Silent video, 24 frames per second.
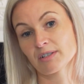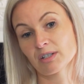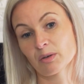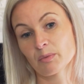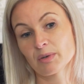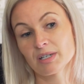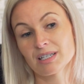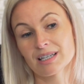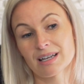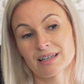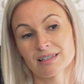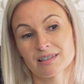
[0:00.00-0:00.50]
So
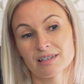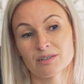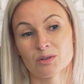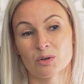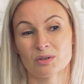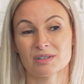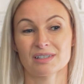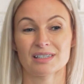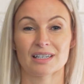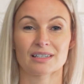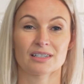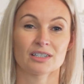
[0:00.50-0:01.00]
we tend to
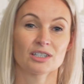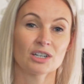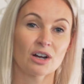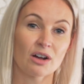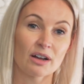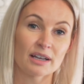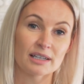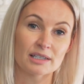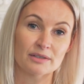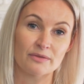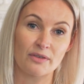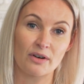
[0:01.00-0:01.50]
not stick to
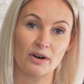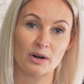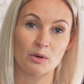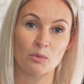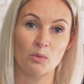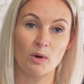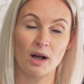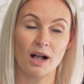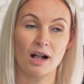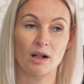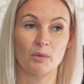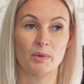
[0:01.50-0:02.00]
diets very
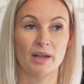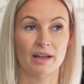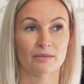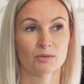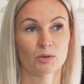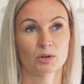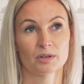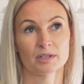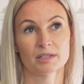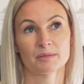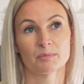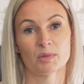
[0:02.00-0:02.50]
well. We
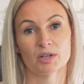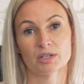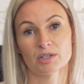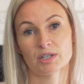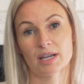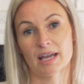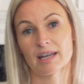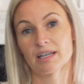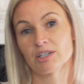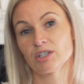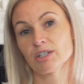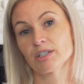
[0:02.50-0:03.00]
haven't got as much
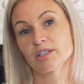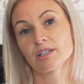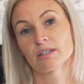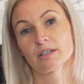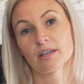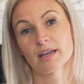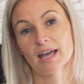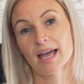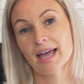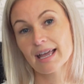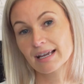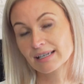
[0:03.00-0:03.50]
energy
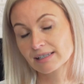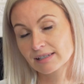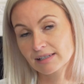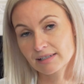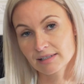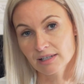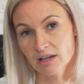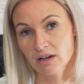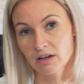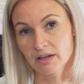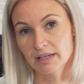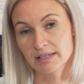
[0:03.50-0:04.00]
to
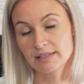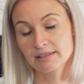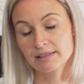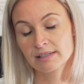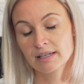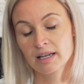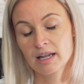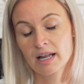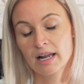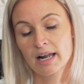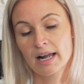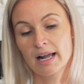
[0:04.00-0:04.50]

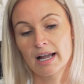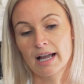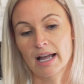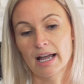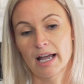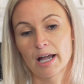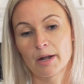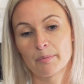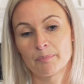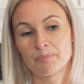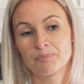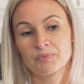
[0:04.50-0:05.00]
exercise.
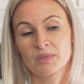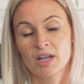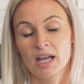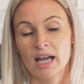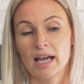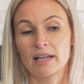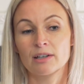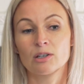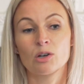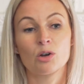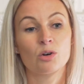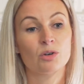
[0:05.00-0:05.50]
And
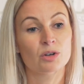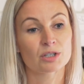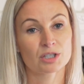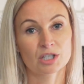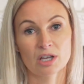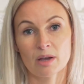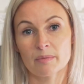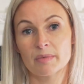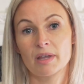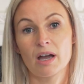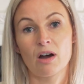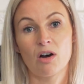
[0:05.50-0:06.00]
longer
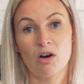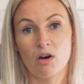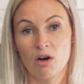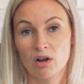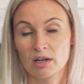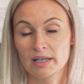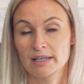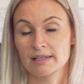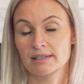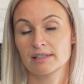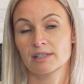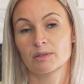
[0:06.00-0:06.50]
term, there
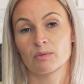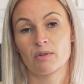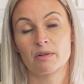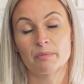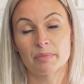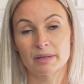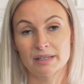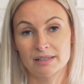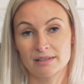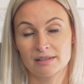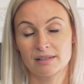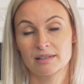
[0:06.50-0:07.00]
are links to
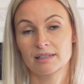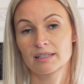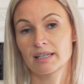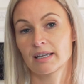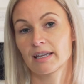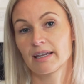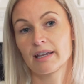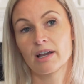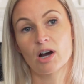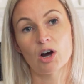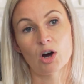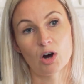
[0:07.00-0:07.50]

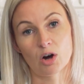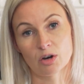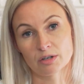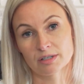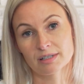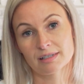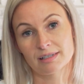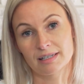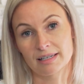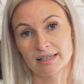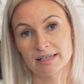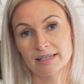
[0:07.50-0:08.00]
obesity, heart
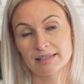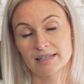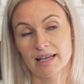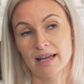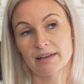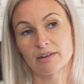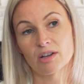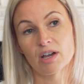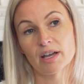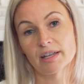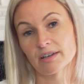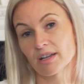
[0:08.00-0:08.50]
disease,
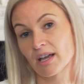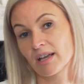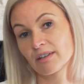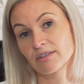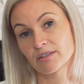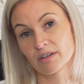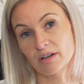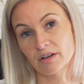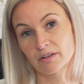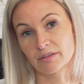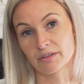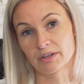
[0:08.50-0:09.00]

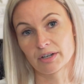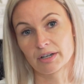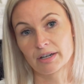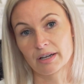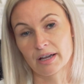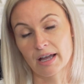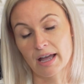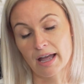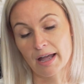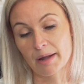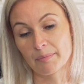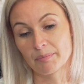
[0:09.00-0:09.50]
and
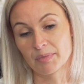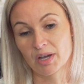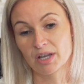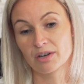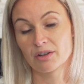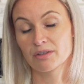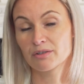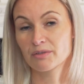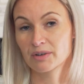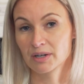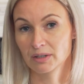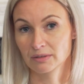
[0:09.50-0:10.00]

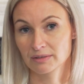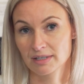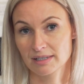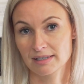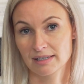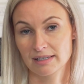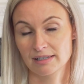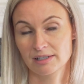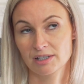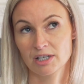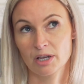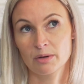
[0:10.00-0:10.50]
other illnesses.